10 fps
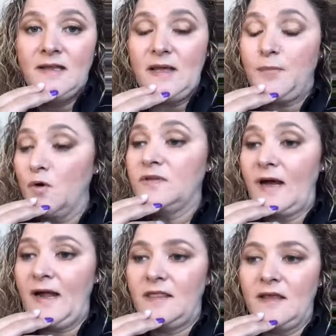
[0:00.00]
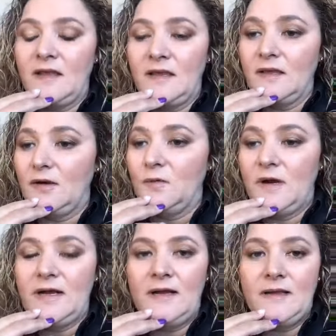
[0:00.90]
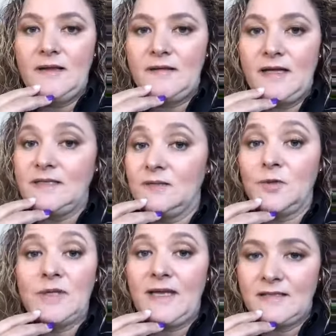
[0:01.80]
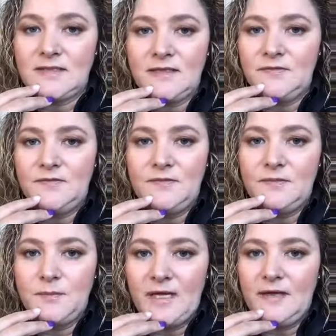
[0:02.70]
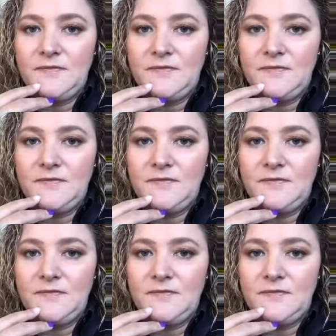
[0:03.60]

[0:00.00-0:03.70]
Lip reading: They both died thinking, you know what, I didn't really get to live my life